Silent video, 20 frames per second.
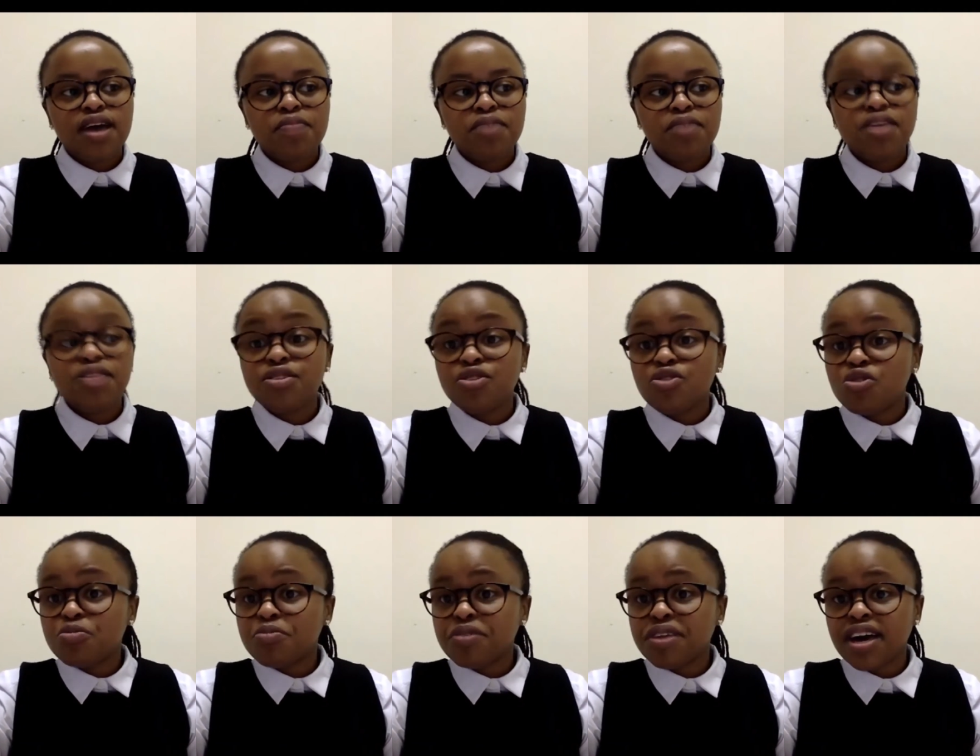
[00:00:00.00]

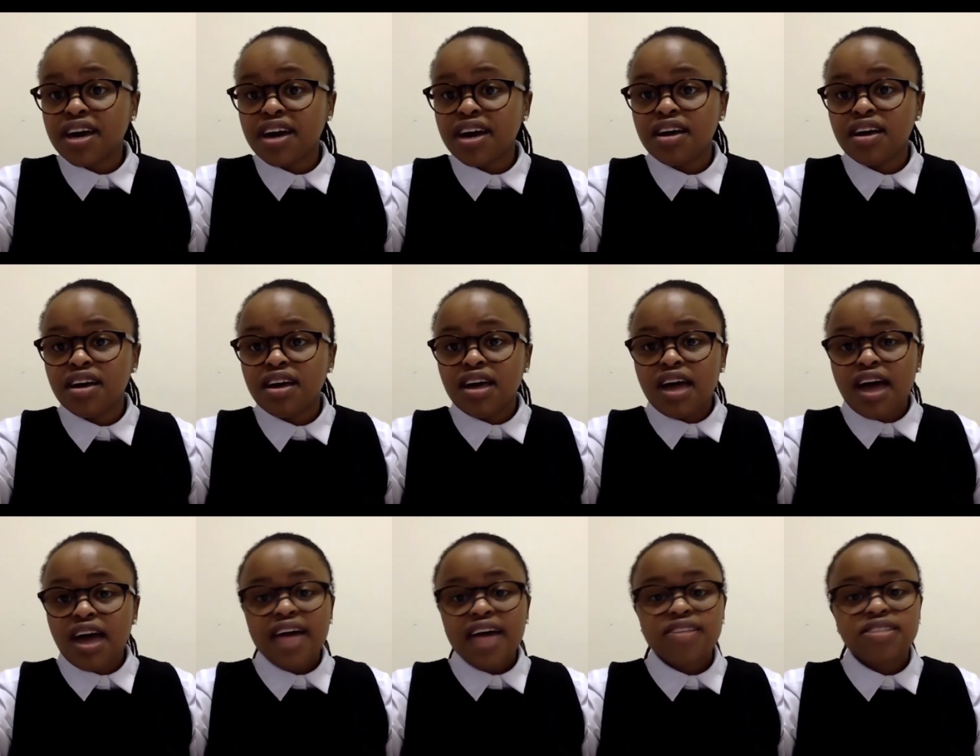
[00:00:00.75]
Ethiopia
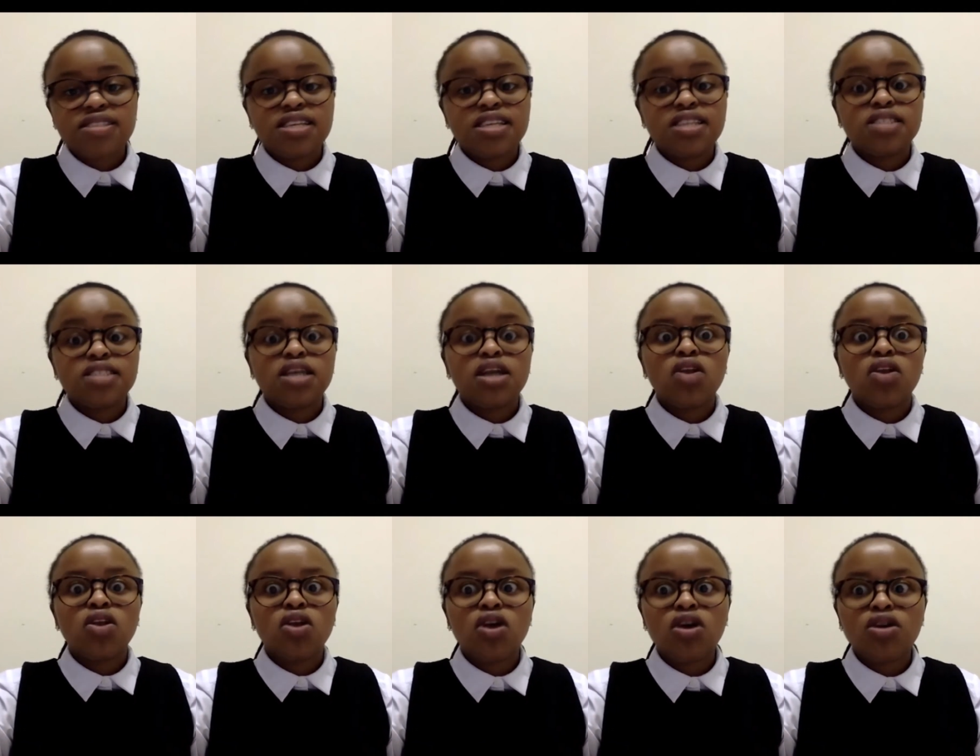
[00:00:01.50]
has sent a
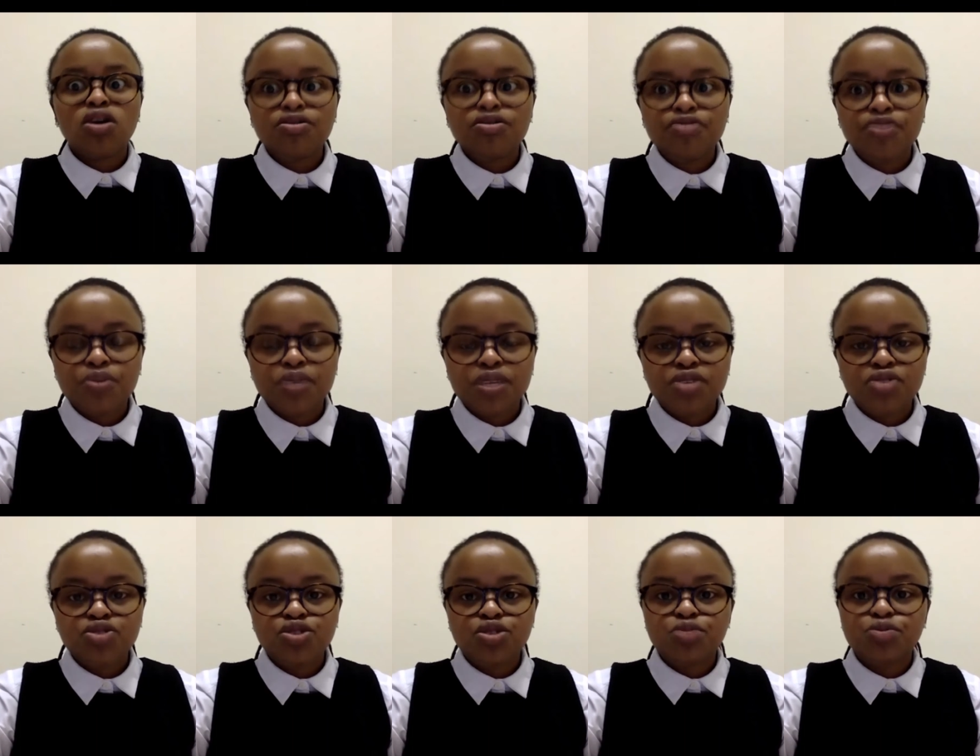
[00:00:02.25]
lot of UN
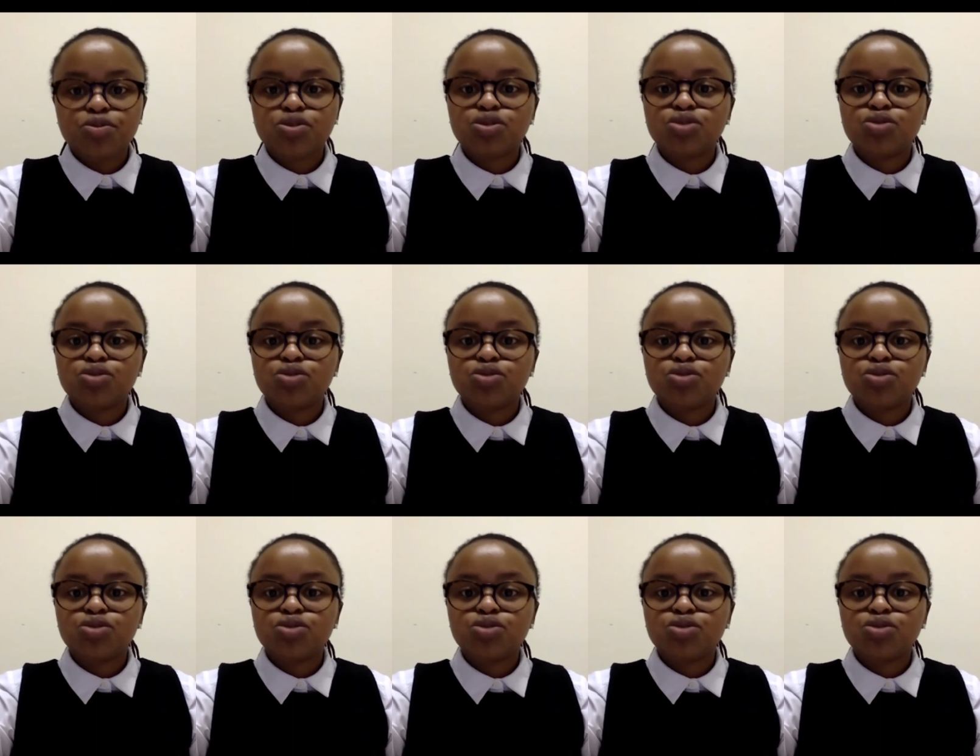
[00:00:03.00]
troops